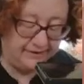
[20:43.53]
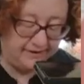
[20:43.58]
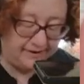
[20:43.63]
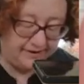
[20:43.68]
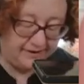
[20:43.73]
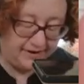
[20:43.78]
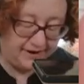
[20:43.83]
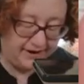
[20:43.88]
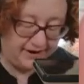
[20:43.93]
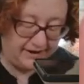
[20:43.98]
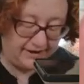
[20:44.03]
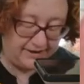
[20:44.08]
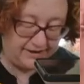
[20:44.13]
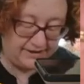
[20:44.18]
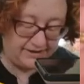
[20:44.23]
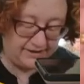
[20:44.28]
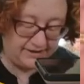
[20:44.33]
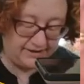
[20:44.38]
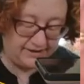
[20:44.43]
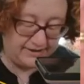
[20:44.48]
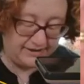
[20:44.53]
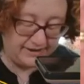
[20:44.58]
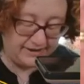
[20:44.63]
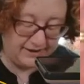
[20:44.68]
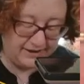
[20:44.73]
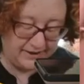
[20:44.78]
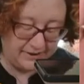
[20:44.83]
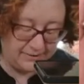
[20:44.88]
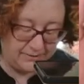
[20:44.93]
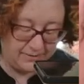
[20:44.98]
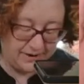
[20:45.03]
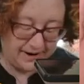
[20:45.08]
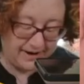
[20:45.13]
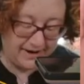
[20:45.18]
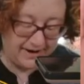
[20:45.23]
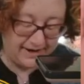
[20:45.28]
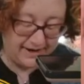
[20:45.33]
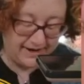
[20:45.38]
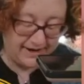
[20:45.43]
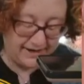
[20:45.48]
All right, this is going to go right
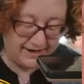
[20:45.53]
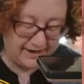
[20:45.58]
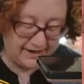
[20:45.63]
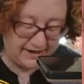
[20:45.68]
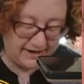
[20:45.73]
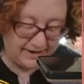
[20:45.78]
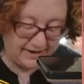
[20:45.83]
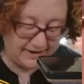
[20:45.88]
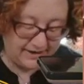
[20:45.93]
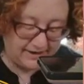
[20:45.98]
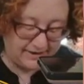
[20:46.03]
in here.